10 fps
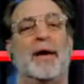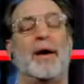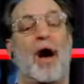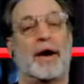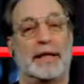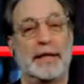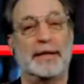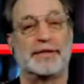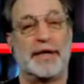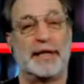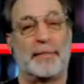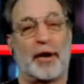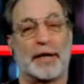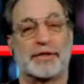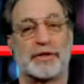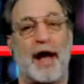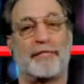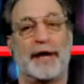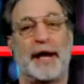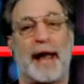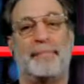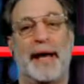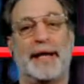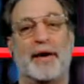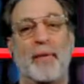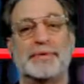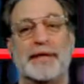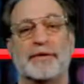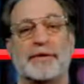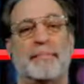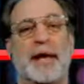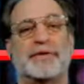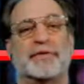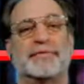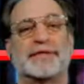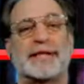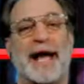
are clearly seeing the market softening, and pending home sales, a measure of signed